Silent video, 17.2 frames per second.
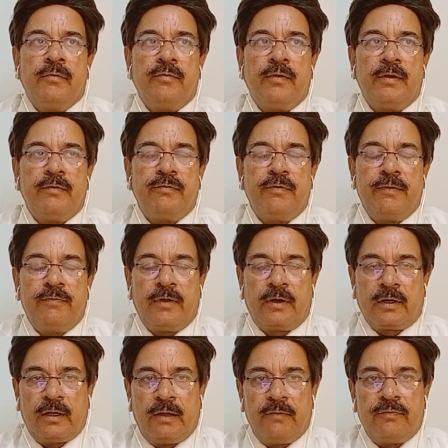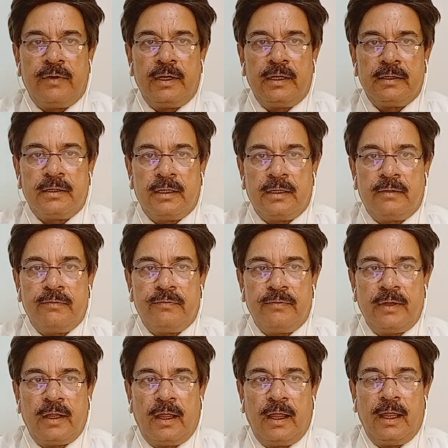when we were covering that
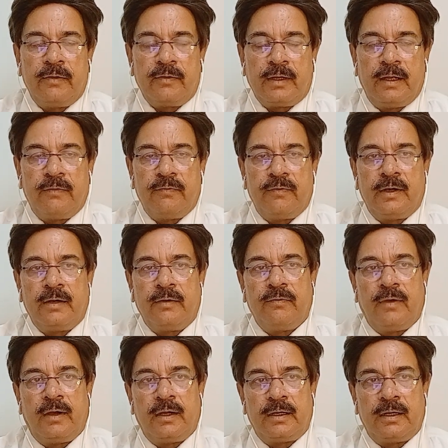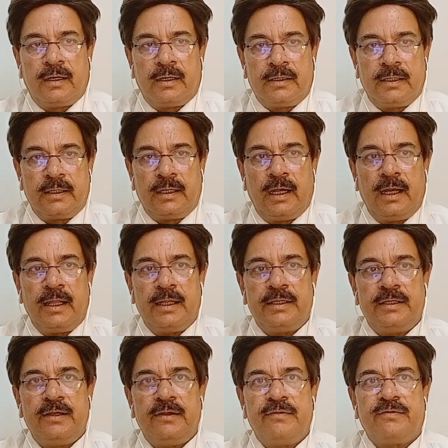I have covered what are the
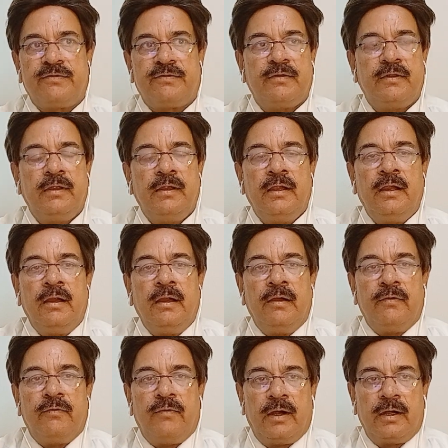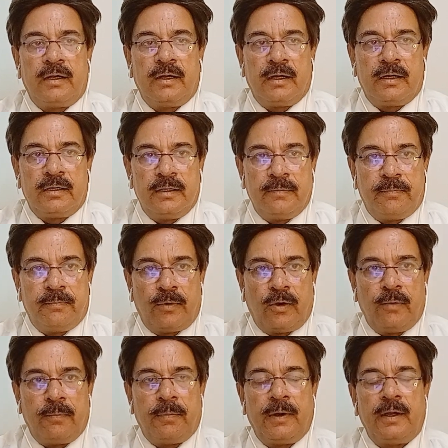villages, what are the
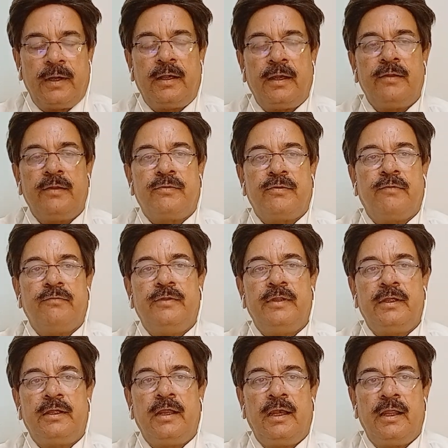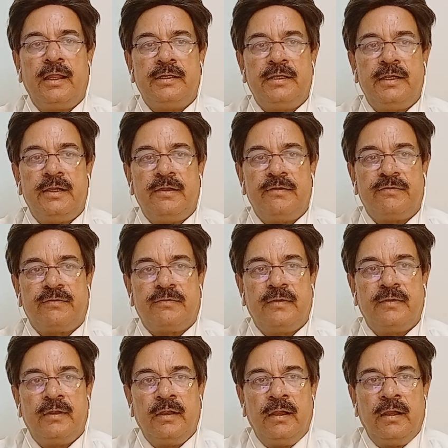properties of the villages,
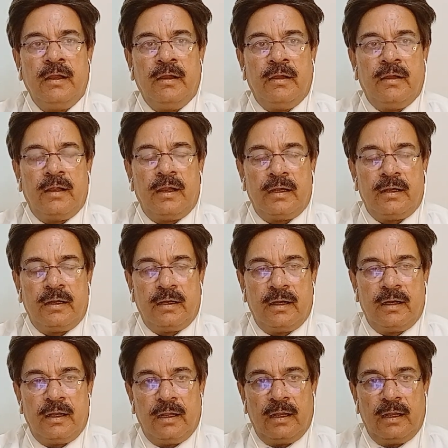and